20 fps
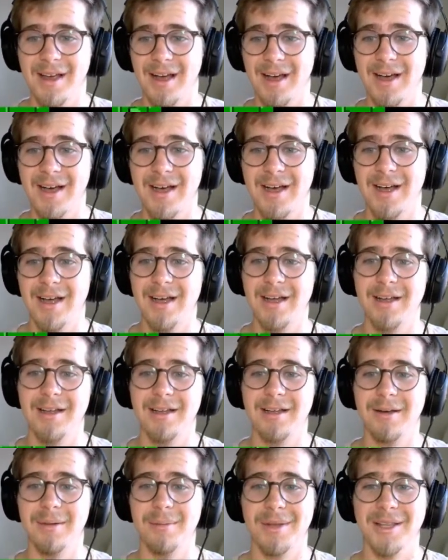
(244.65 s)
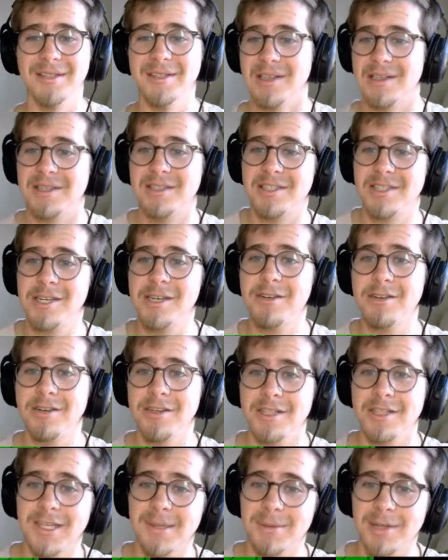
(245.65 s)
Uh, but there's a secret
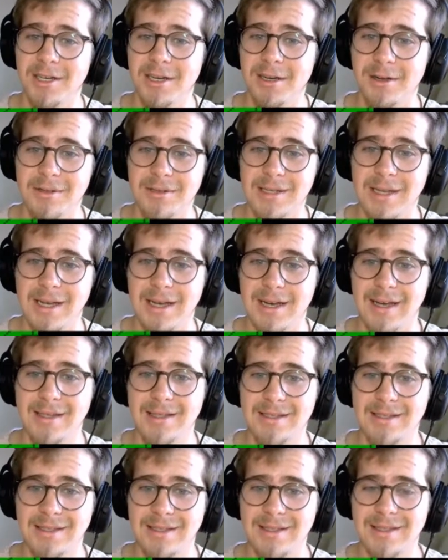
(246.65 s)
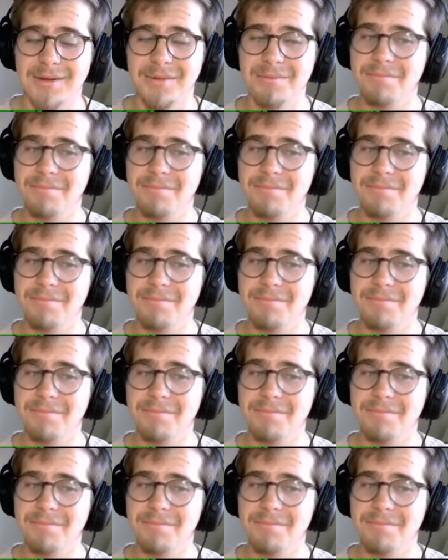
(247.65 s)
in the tip of the nose, guys.